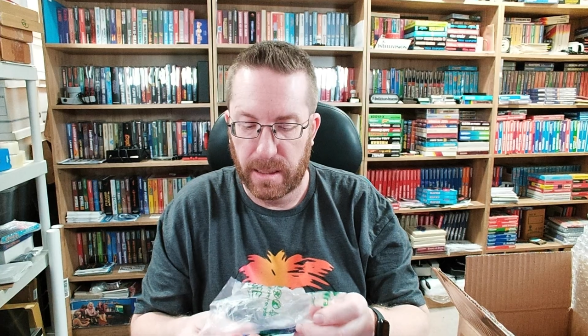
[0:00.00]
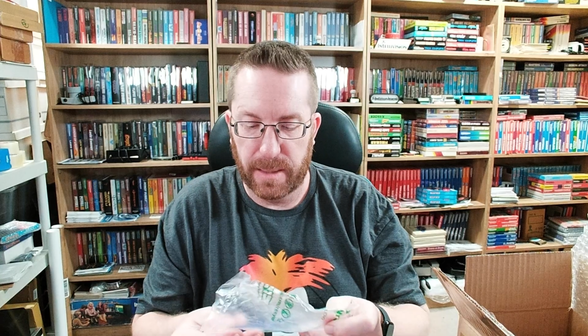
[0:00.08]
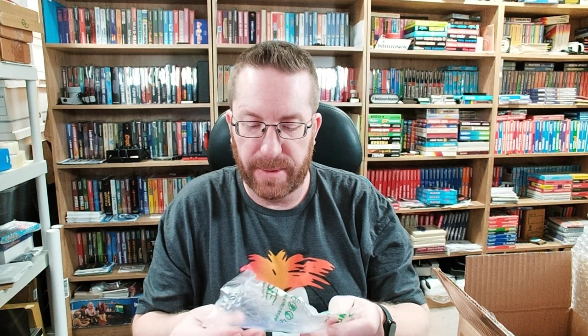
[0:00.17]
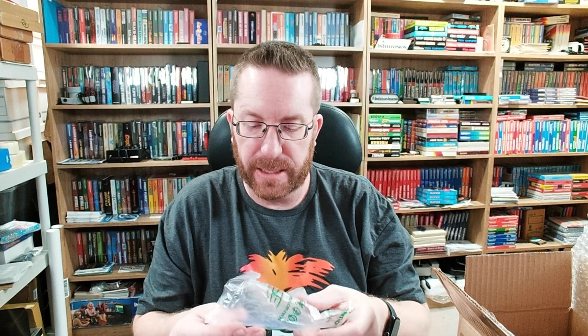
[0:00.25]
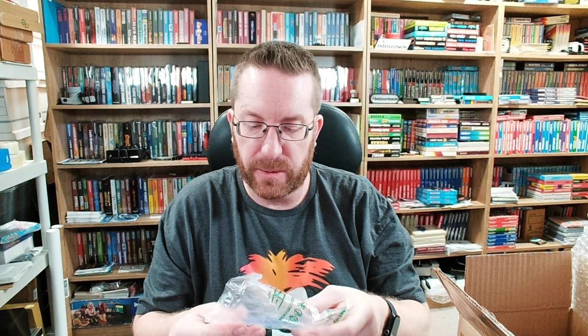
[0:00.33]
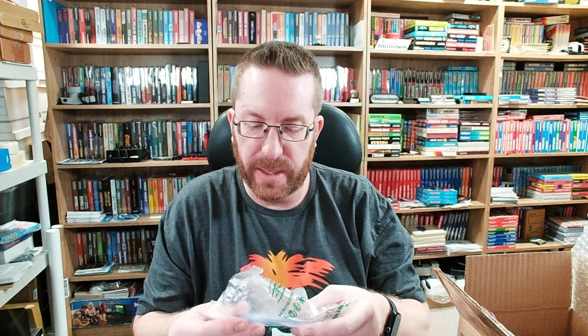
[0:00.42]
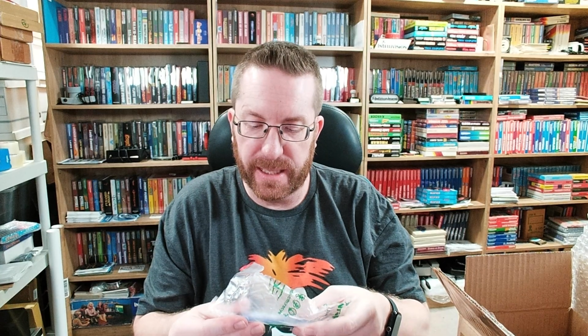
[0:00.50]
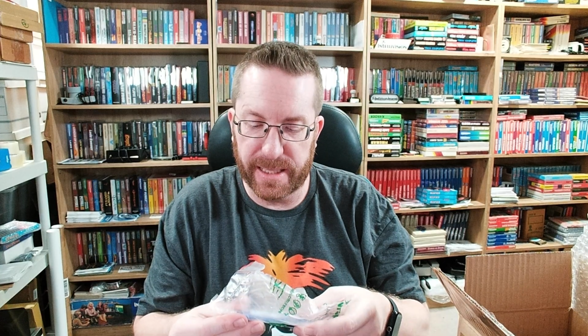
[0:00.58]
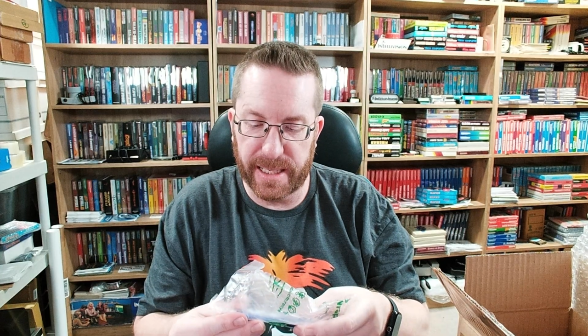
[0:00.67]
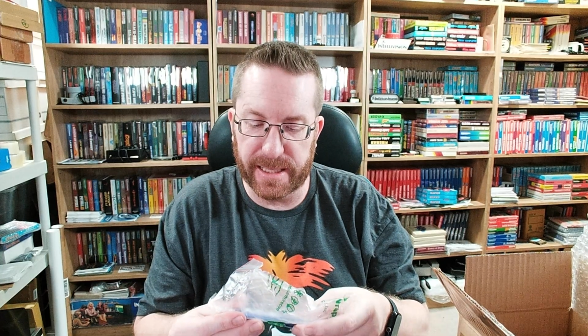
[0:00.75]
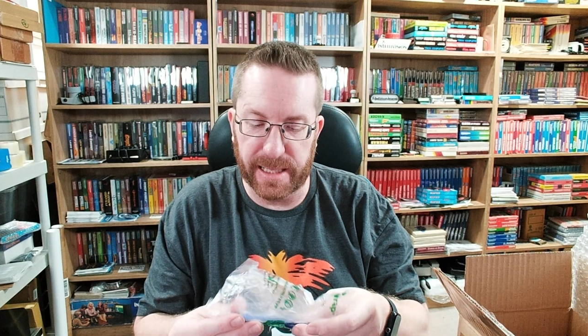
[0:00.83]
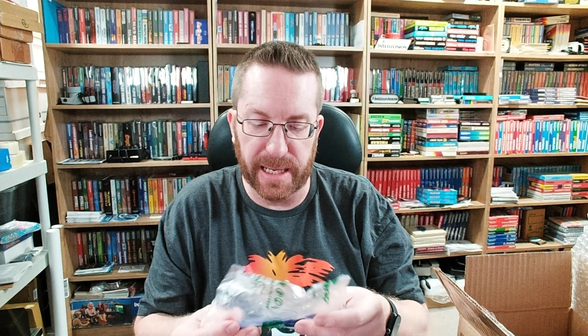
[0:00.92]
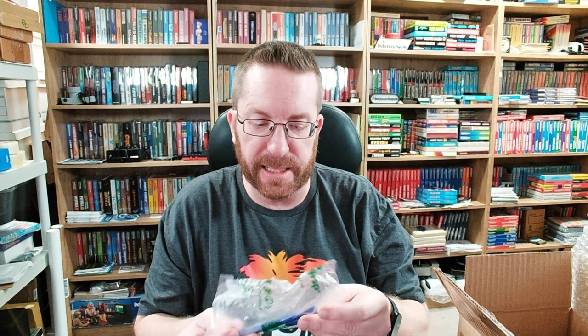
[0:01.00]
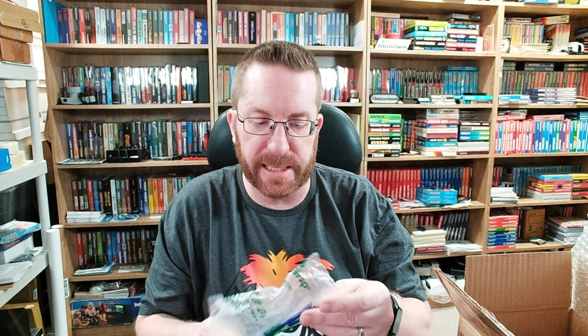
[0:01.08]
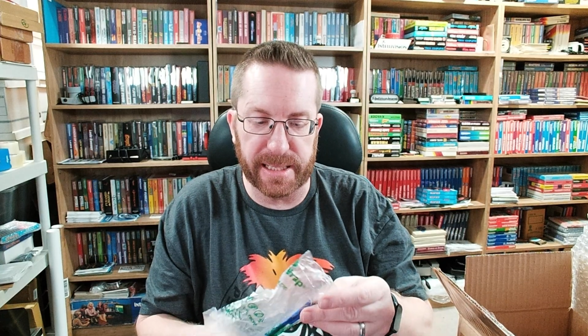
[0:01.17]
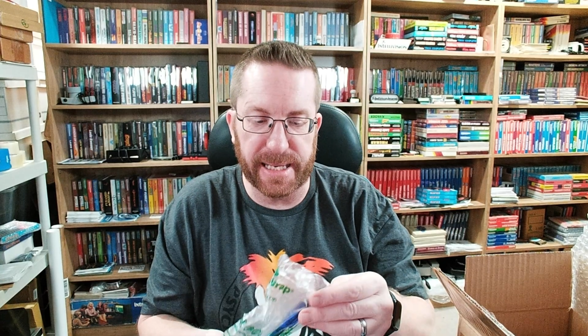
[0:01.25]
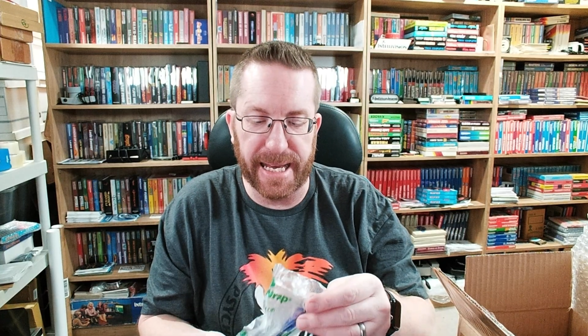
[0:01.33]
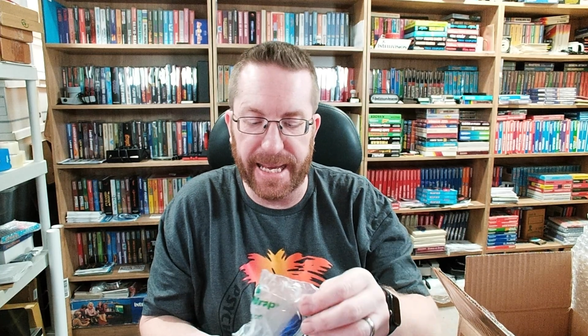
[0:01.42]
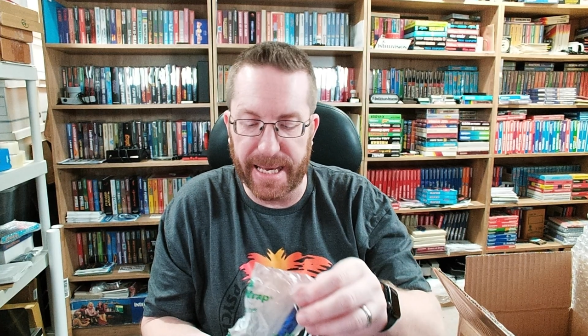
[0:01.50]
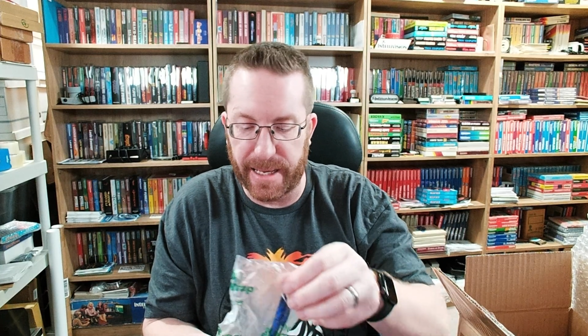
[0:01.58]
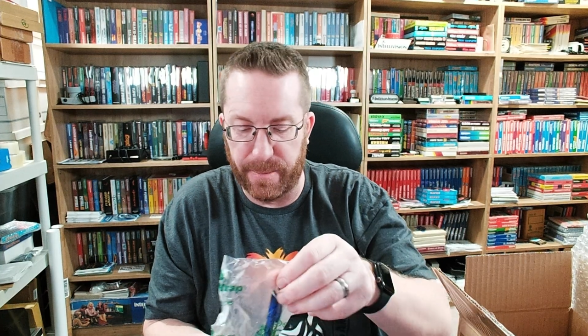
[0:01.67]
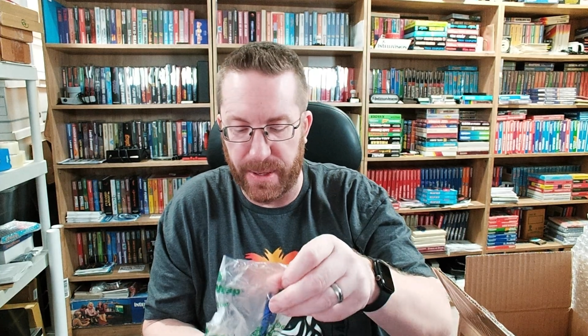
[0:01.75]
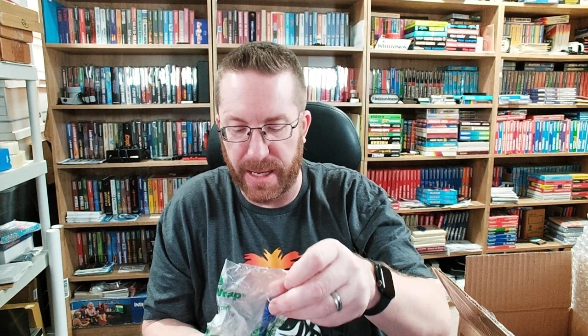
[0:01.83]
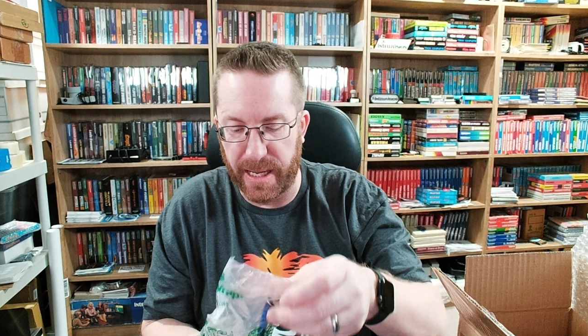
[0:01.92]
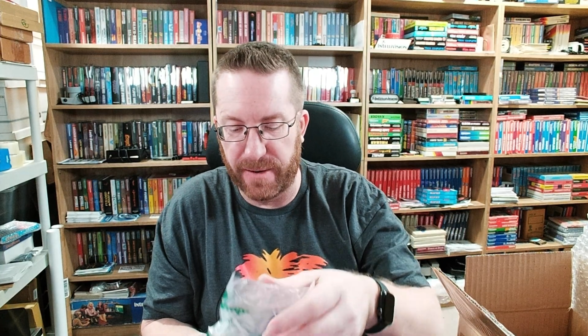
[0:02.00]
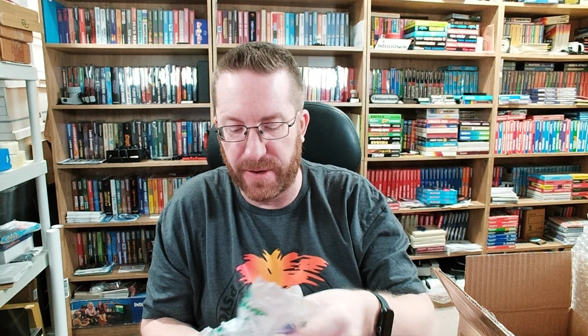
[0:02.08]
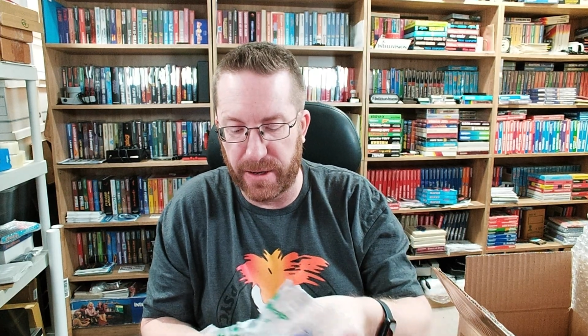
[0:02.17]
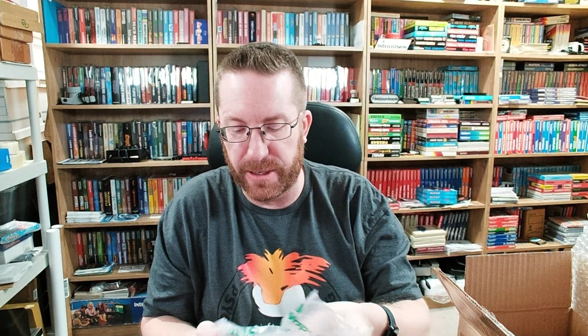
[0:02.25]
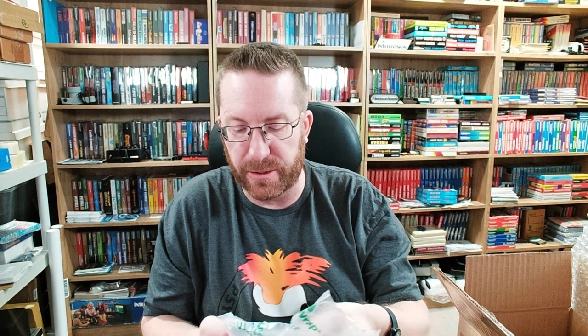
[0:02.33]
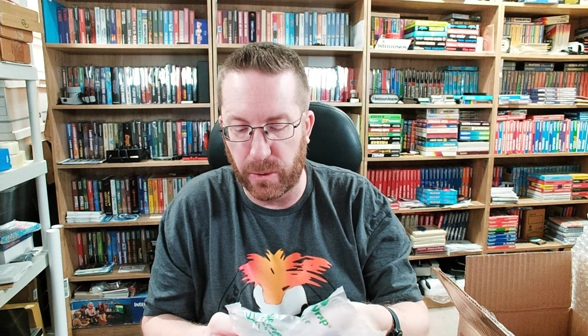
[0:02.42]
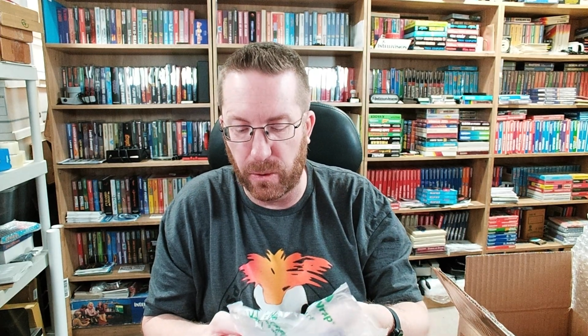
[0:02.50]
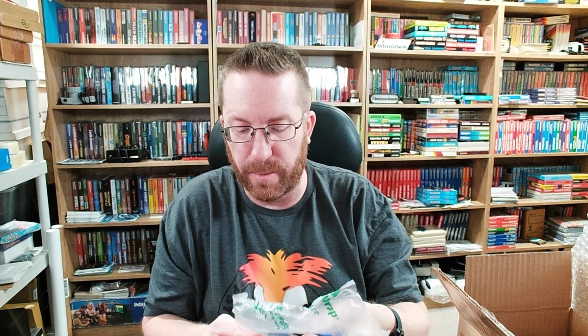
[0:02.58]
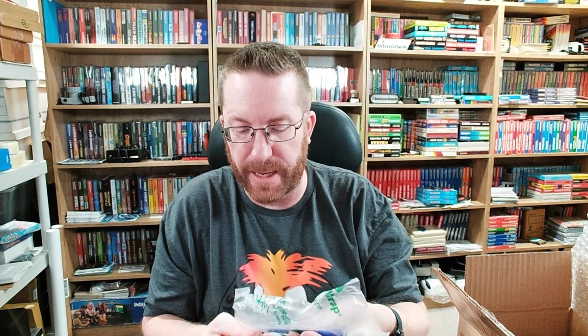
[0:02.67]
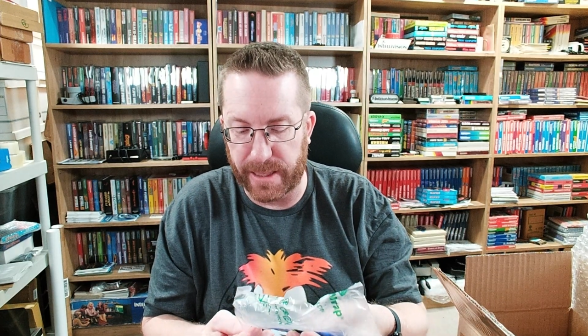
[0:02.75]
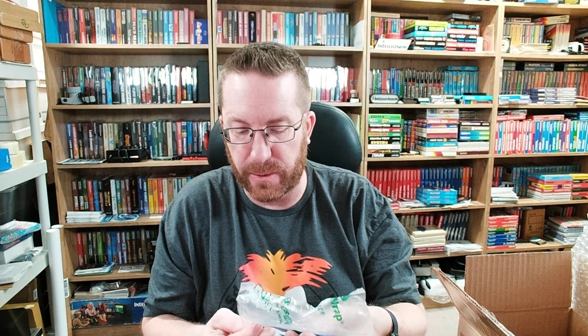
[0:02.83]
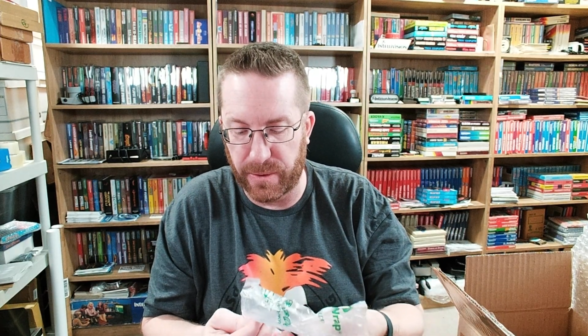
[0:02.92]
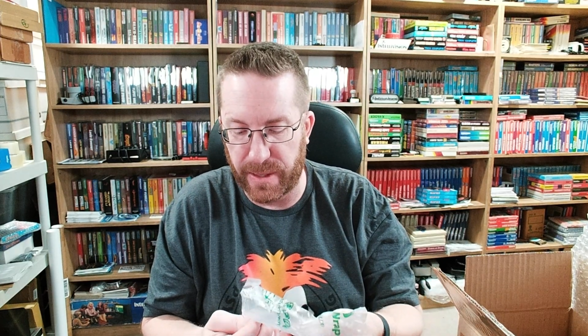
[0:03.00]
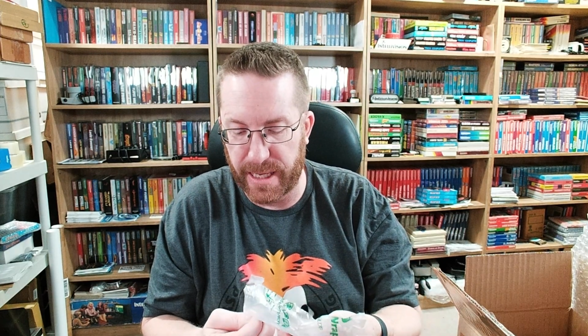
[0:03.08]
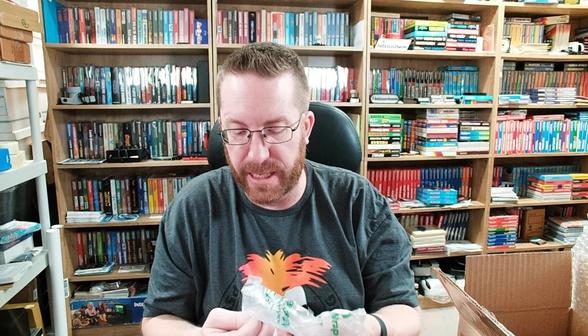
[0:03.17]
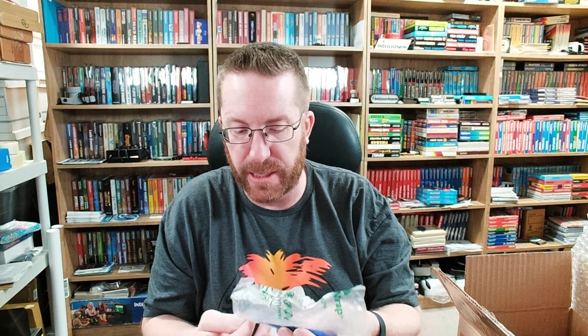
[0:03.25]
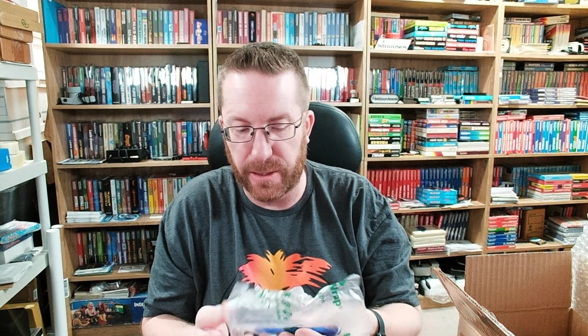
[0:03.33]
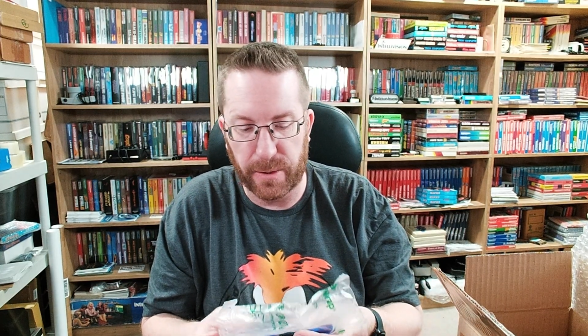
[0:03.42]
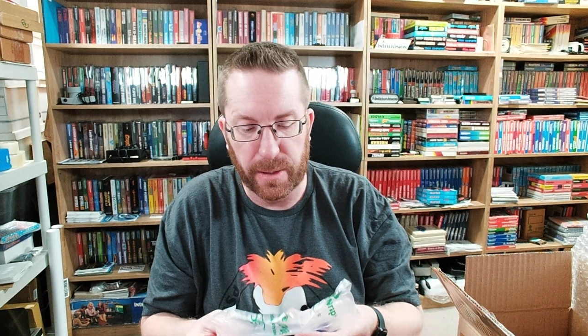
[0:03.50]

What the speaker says: I'm like, what is this? A Sega pin. Very cool, Michael. Thank you.